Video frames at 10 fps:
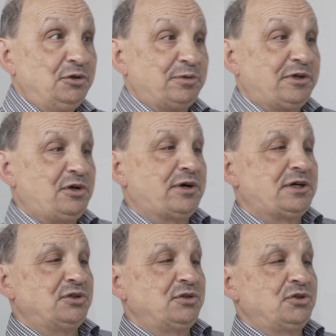Pretty
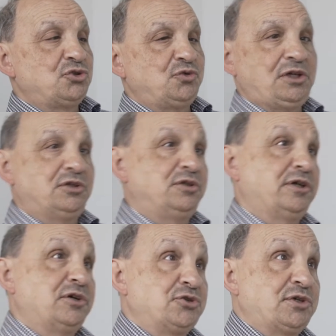wide street
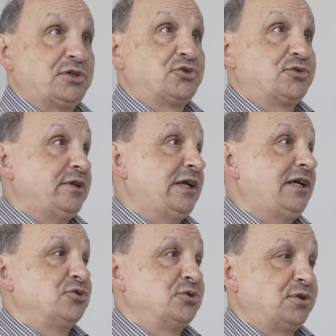there, 6
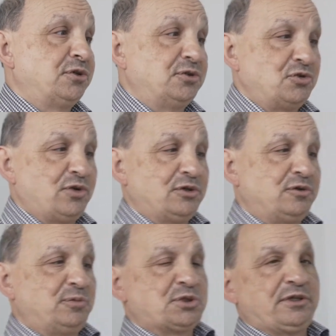lanes or something, quite
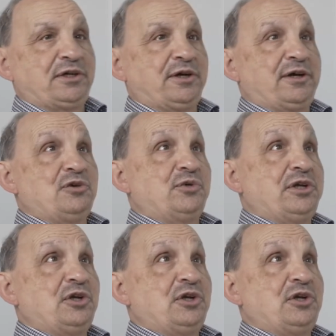almost like a highway.